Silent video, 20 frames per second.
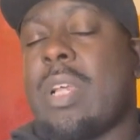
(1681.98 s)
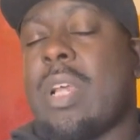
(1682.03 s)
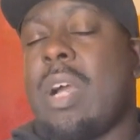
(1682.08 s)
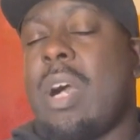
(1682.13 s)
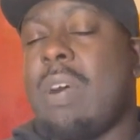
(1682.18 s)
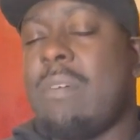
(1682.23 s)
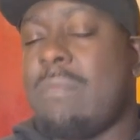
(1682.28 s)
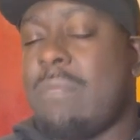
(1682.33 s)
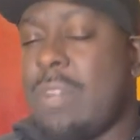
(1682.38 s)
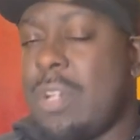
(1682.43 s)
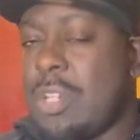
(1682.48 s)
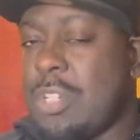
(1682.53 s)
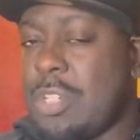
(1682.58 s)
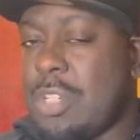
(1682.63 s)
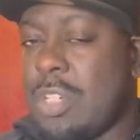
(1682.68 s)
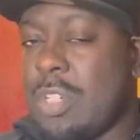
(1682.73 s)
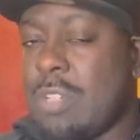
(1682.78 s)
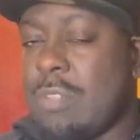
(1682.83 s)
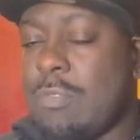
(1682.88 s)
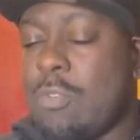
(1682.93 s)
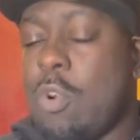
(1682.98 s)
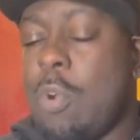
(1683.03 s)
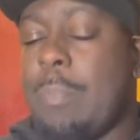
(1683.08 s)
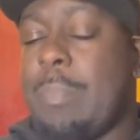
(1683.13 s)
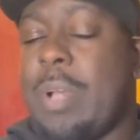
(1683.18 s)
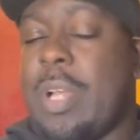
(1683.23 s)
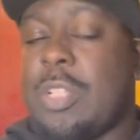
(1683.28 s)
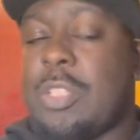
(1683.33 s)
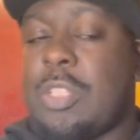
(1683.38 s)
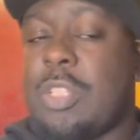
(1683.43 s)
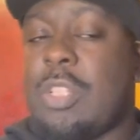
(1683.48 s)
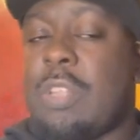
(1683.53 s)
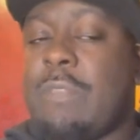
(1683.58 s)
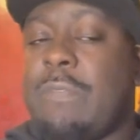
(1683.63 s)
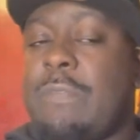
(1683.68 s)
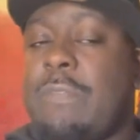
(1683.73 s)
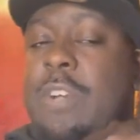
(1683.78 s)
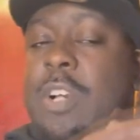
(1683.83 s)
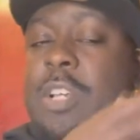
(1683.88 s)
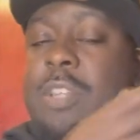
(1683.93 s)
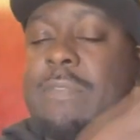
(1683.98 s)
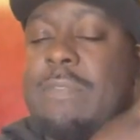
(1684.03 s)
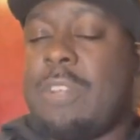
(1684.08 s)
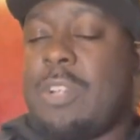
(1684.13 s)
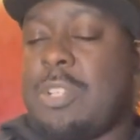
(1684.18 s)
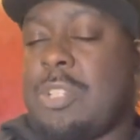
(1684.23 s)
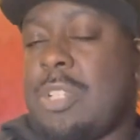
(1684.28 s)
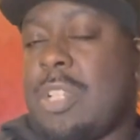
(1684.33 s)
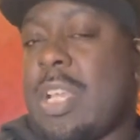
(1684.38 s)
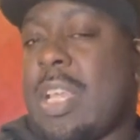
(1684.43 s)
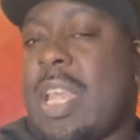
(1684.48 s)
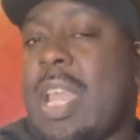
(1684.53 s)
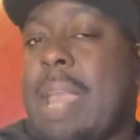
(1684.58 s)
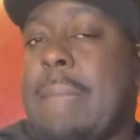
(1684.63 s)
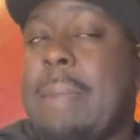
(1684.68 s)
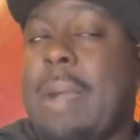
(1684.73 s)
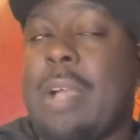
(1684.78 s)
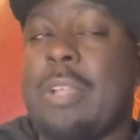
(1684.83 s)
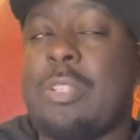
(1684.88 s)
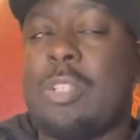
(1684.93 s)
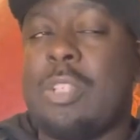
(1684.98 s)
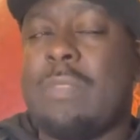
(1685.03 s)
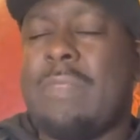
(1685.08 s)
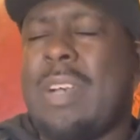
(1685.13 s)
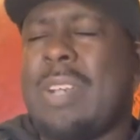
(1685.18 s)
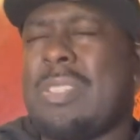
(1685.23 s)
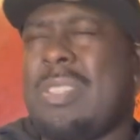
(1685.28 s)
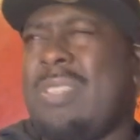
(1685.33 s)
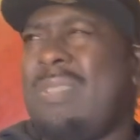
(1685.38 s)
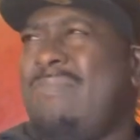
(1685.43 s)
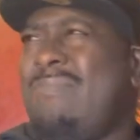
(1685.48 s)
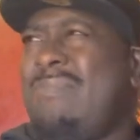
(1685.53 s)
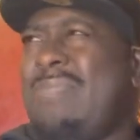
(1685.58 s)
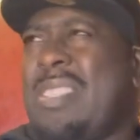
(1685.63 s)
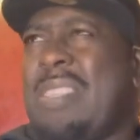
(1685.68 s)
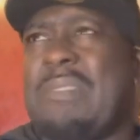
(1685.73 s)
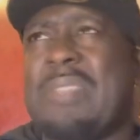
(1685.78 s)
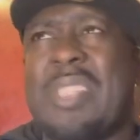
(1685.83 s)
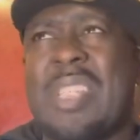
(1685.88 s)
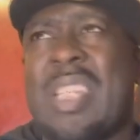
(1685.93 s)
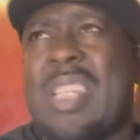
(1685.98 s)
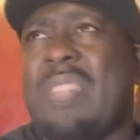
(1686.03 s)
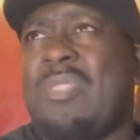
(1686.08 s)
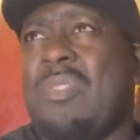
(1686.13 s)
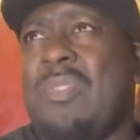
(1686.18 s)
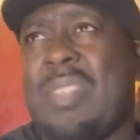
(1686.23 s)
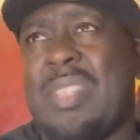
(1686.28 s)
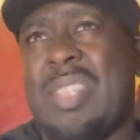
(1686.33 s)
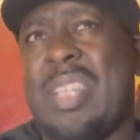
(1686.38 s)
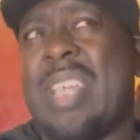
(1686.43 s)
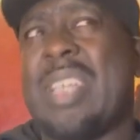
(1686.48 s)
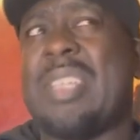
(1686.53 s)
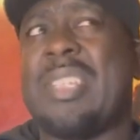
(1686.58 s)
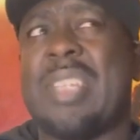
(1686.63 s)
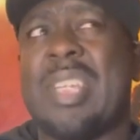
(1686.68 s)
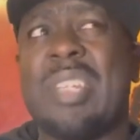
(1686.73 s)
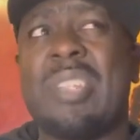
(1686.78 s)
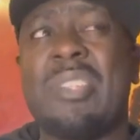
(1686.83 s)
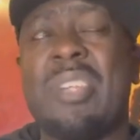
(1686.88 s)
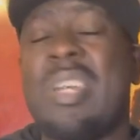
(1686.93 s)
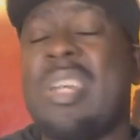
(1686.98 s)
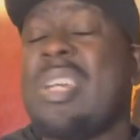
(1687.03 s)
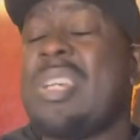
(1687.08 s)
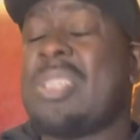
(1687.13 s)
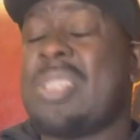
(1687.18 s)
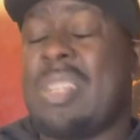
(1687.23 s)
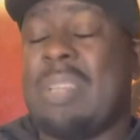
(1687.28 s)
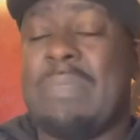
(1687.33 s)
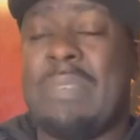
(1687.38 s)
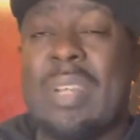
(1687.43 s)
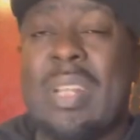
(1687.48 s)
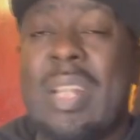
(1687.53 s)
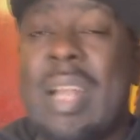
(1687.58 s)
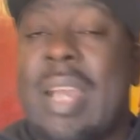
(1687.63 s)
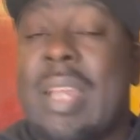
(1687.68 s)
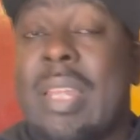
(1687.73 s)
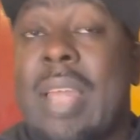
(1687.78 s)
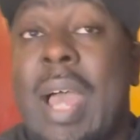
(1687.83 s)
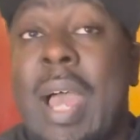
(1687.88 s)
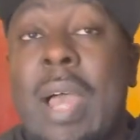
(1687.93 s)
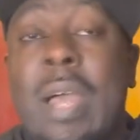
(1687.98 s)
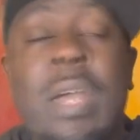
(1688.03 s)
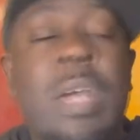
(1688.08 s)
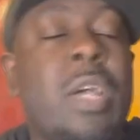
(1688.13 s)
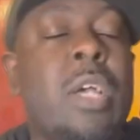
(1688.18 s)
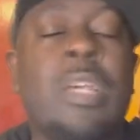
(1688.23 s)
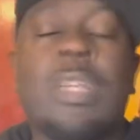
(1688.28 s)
Cut version compared to the first version that came out in 2017, 2018, something like that.